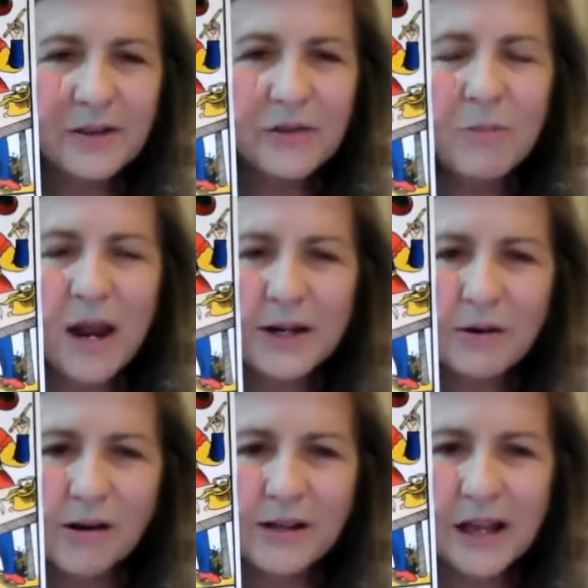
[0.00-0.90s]
the
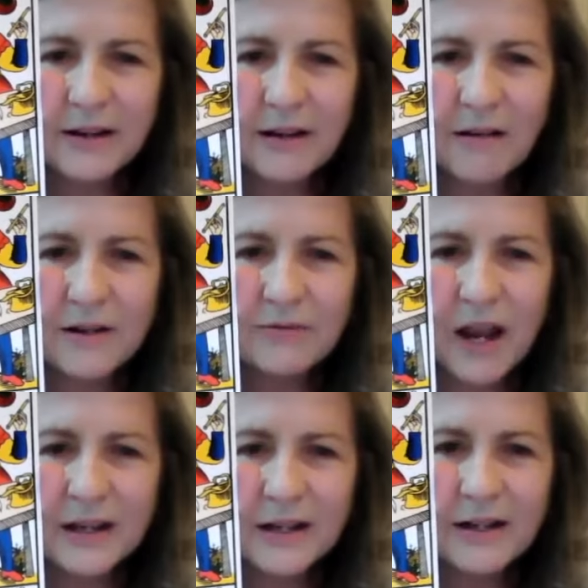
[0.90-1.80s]
minor arcana are
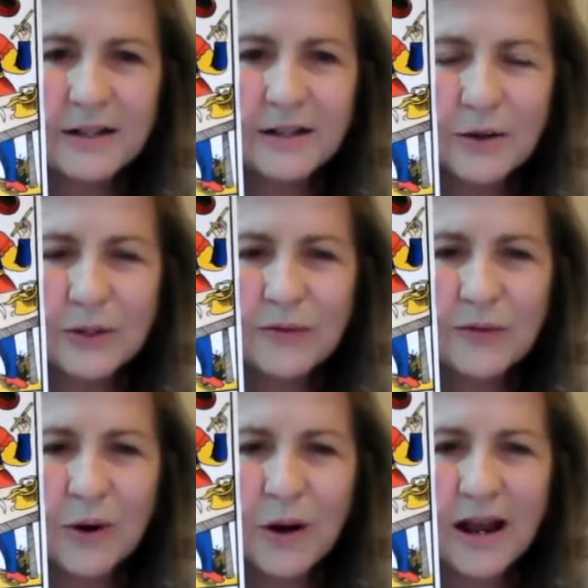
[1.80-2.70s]
divided into those
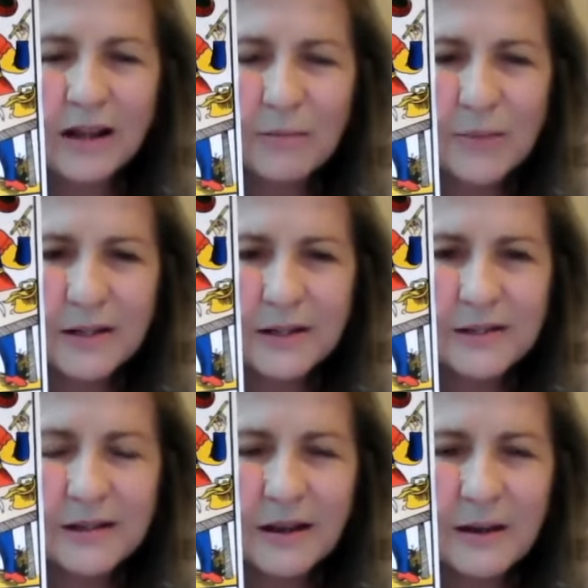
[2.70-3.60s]
4
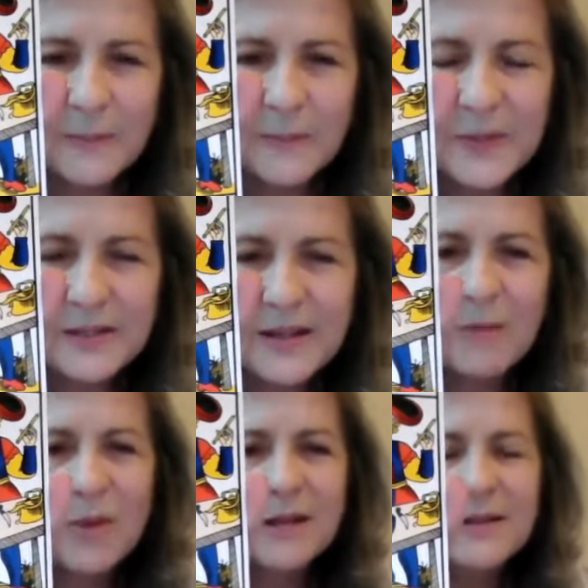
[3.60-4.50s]
elements,
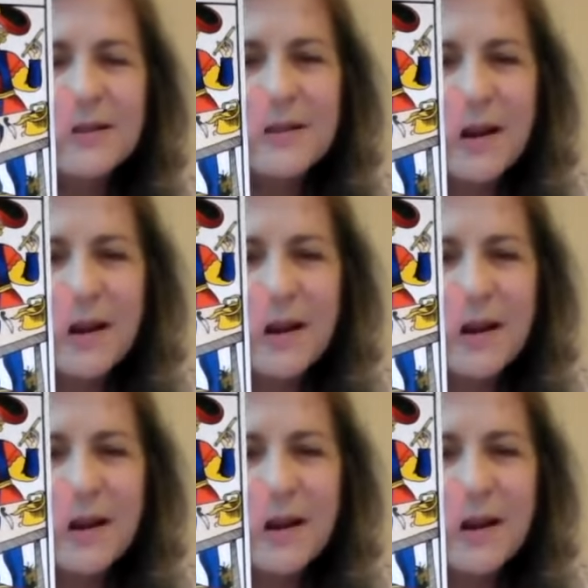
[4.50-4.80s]
same as